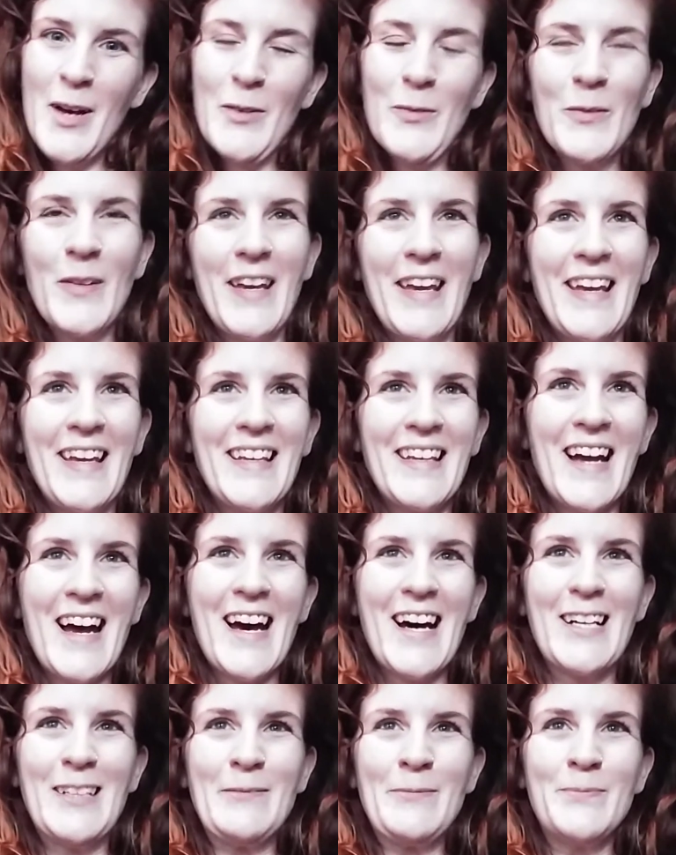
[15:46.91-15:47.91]
we
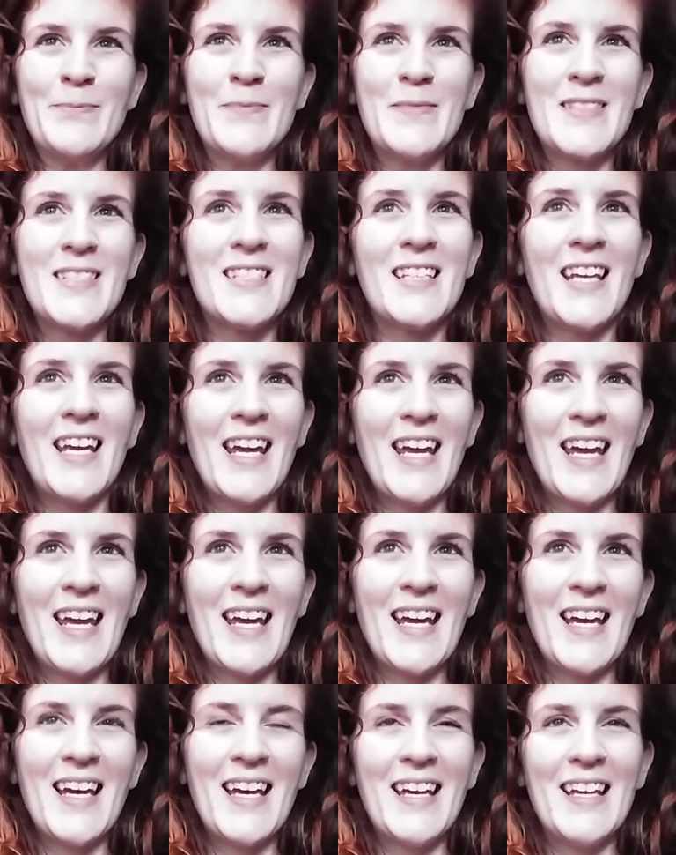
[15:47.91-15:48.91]

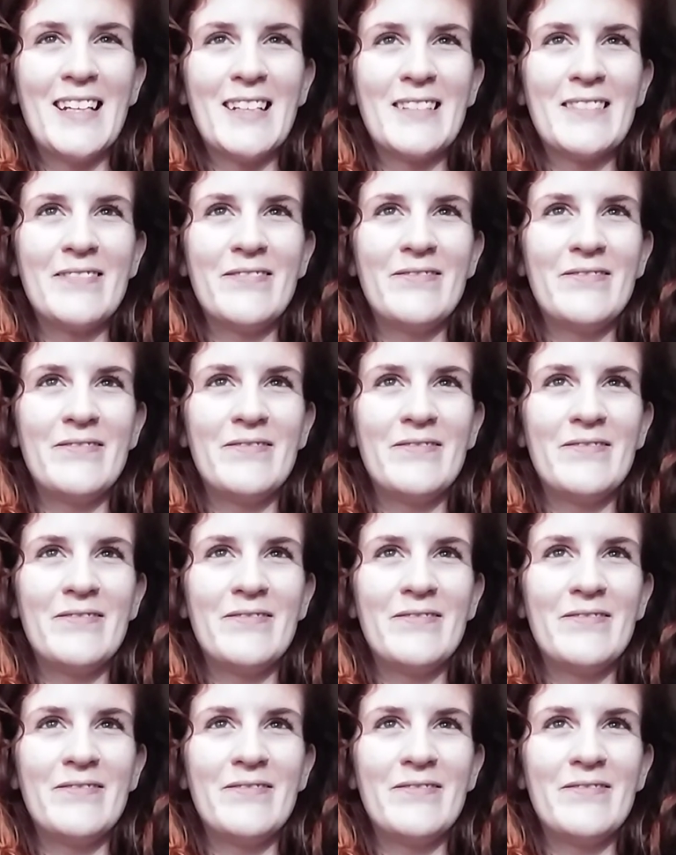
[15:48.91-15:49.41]
see and